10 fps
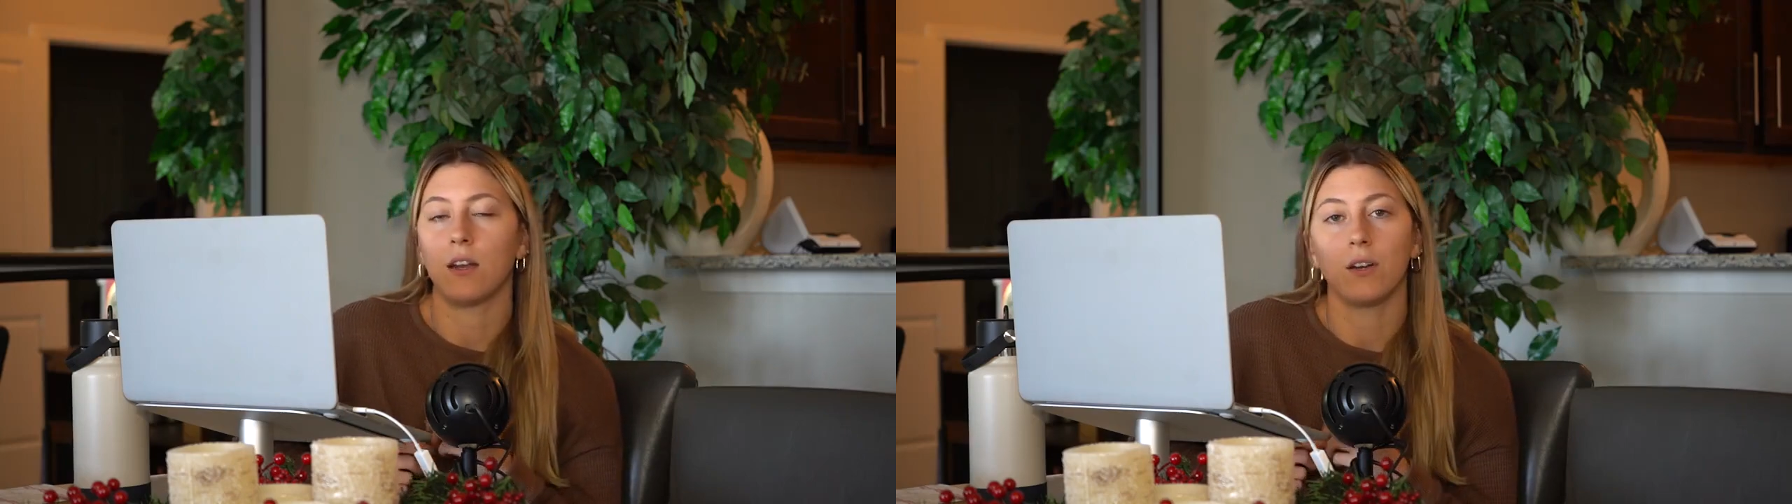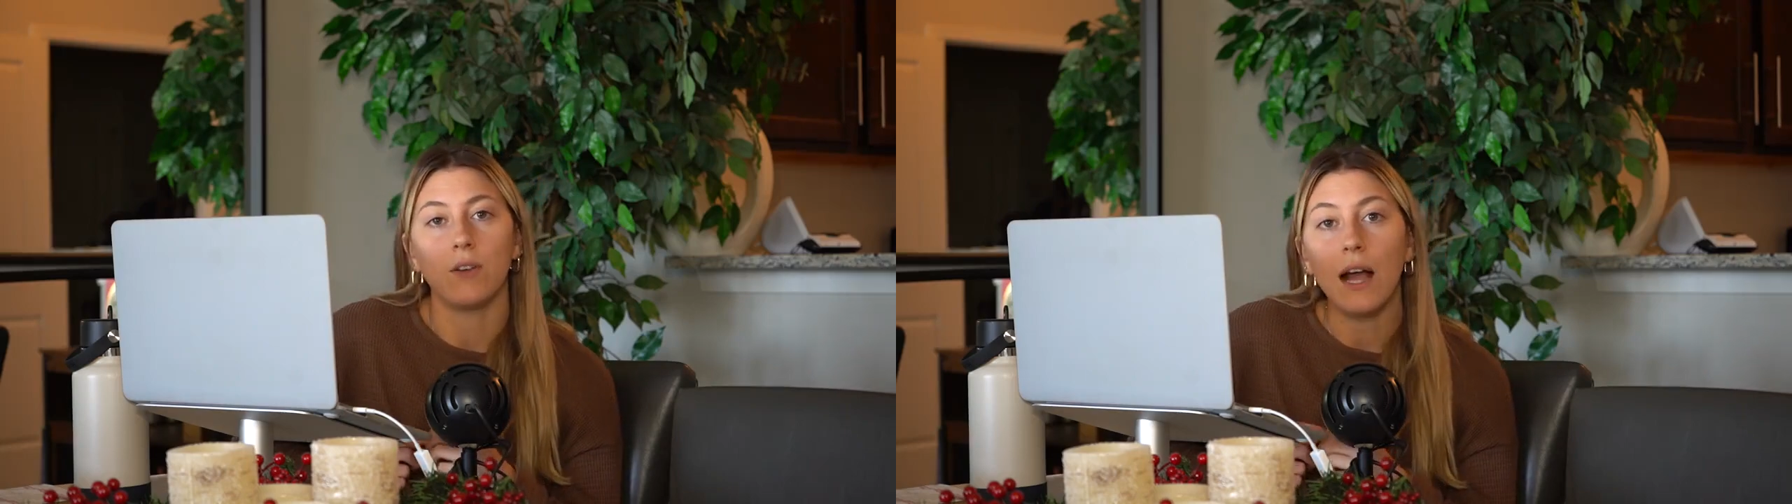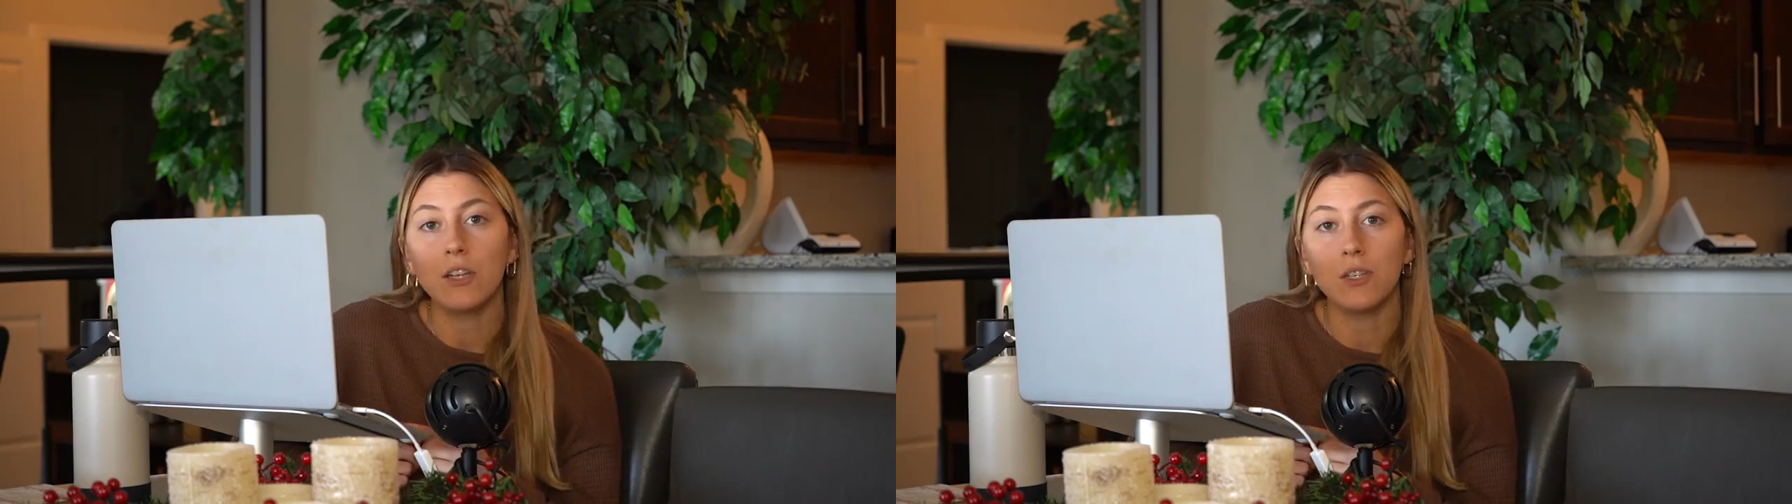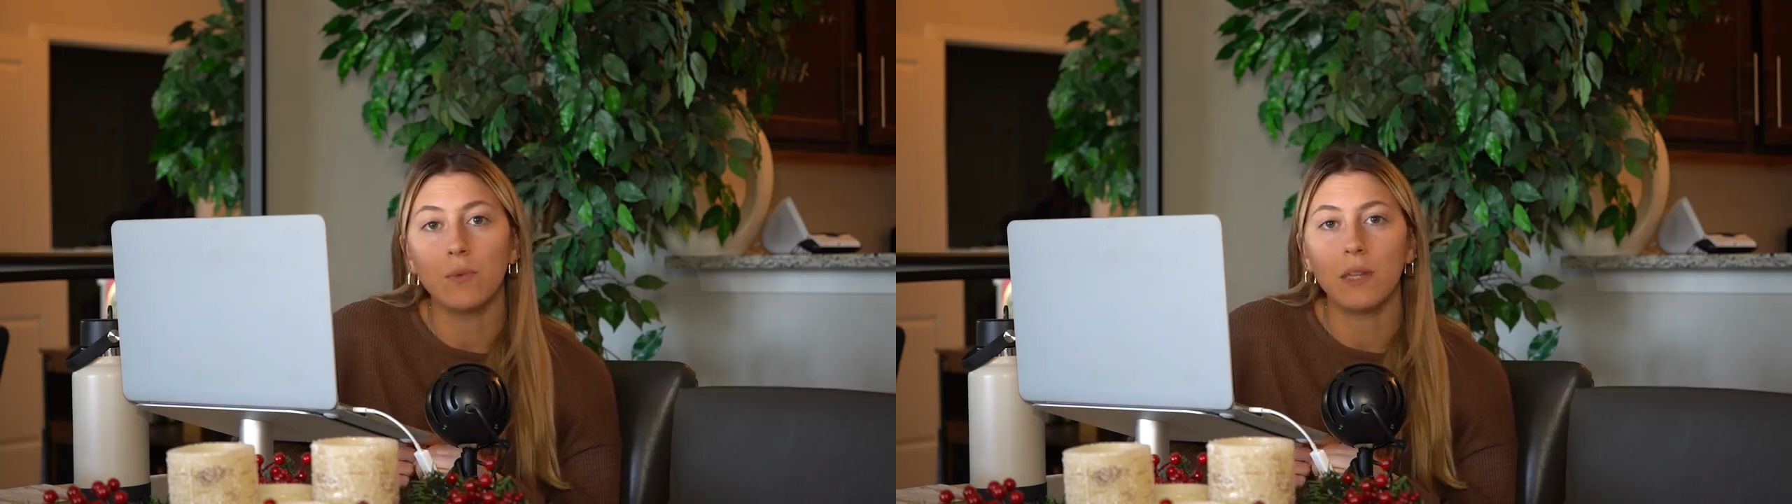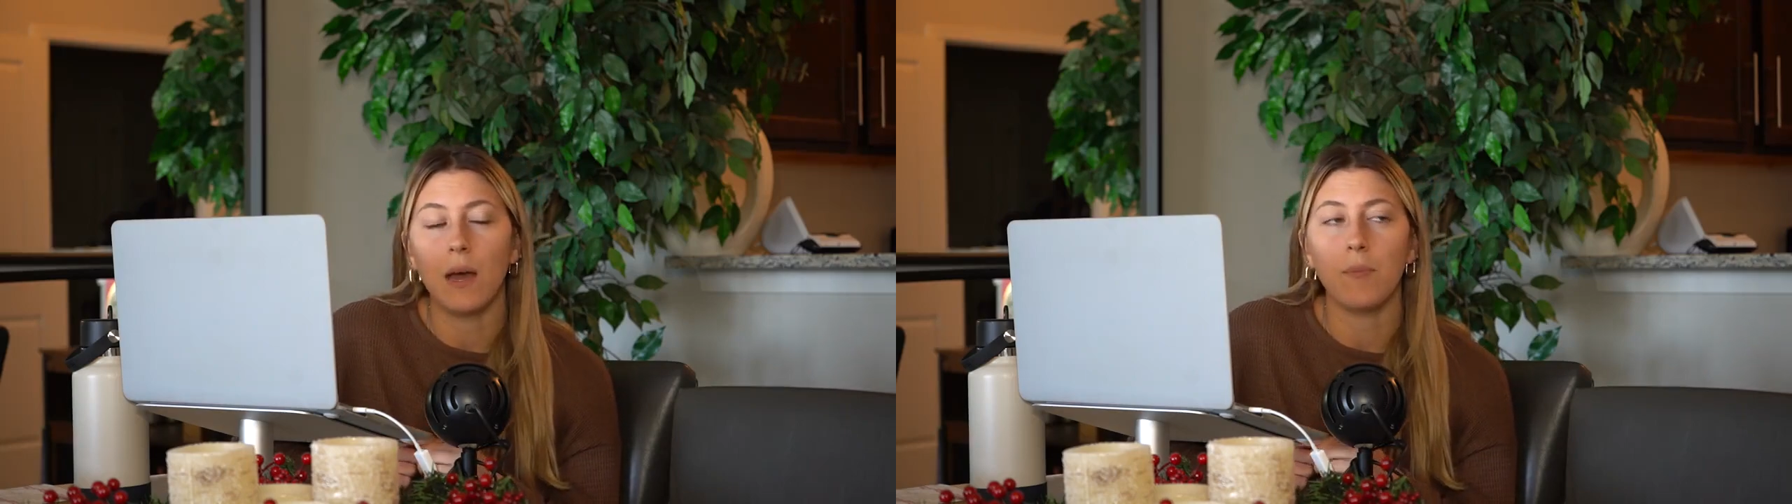interaction
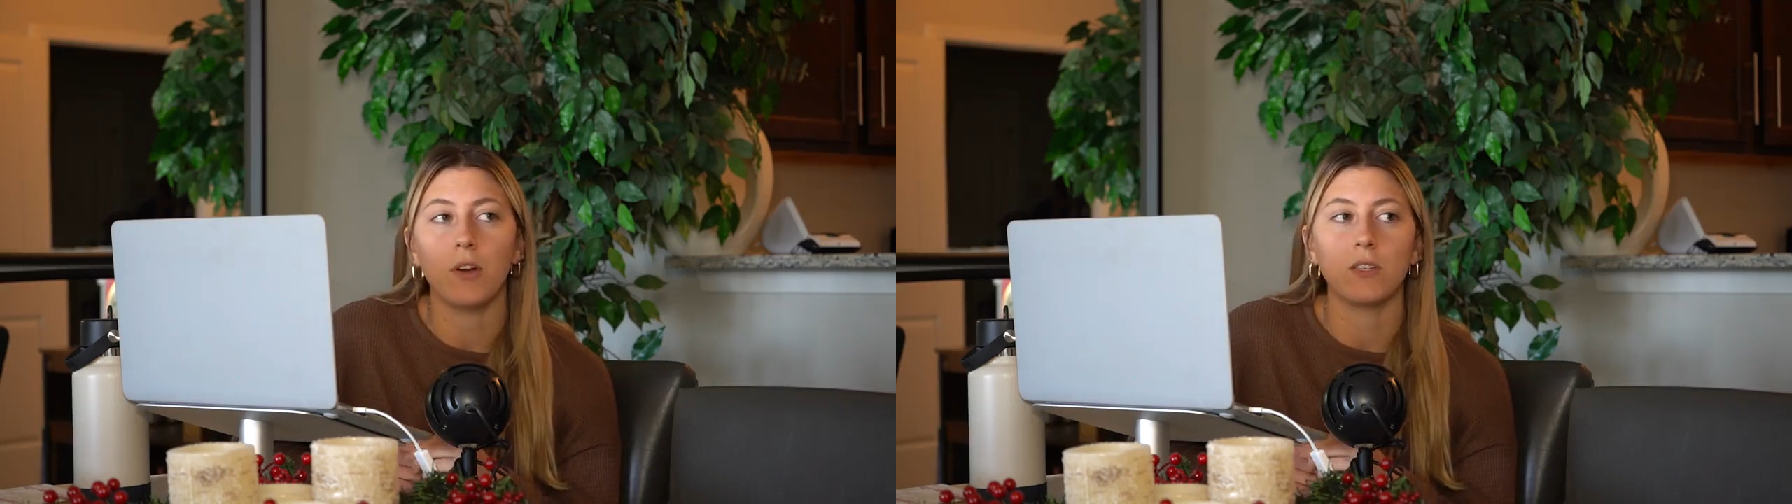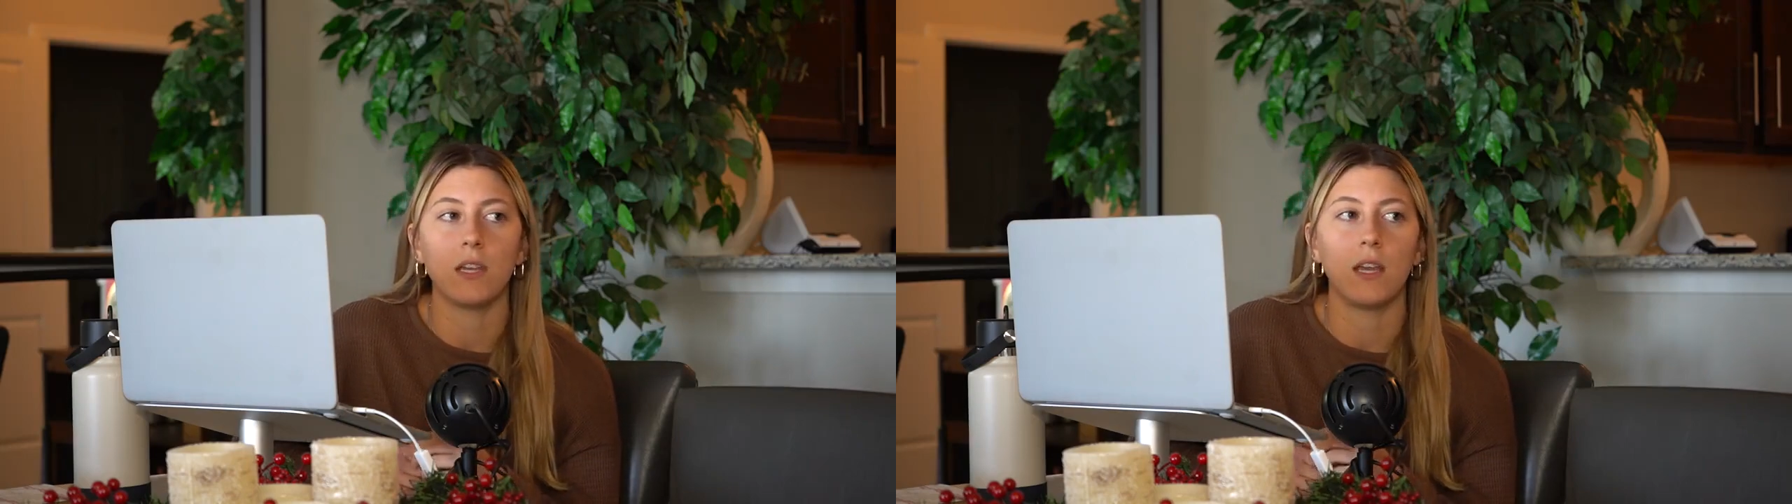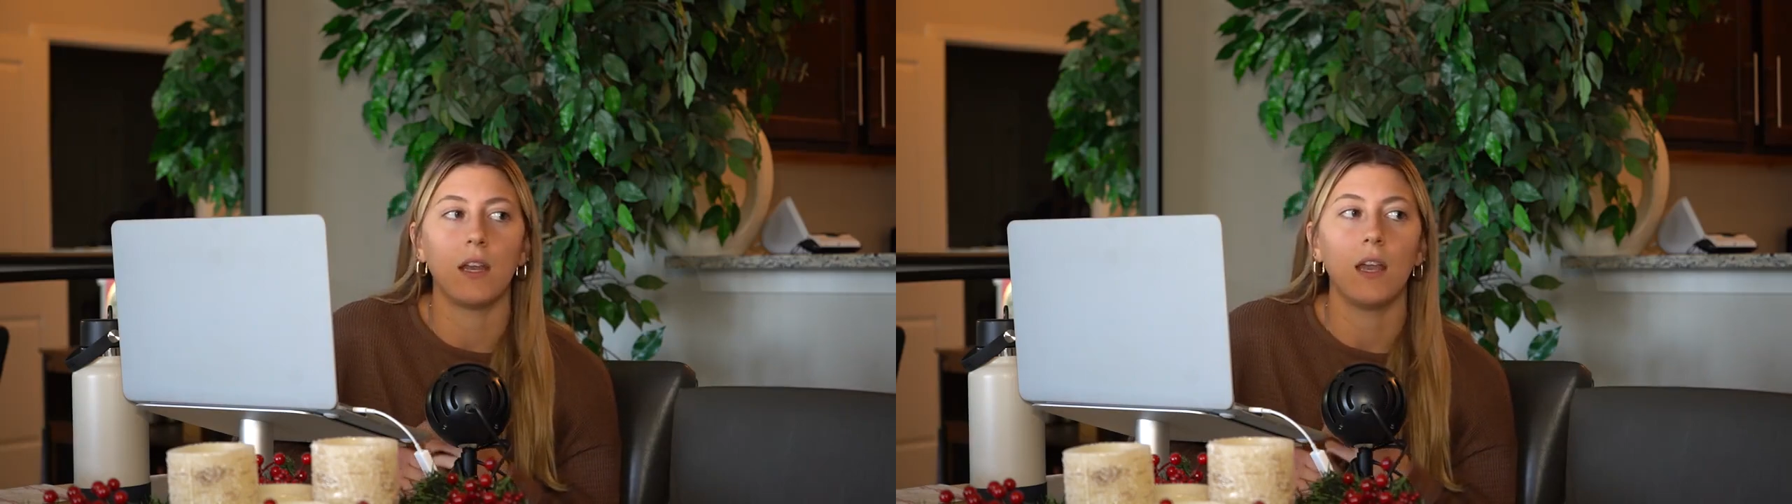with that person.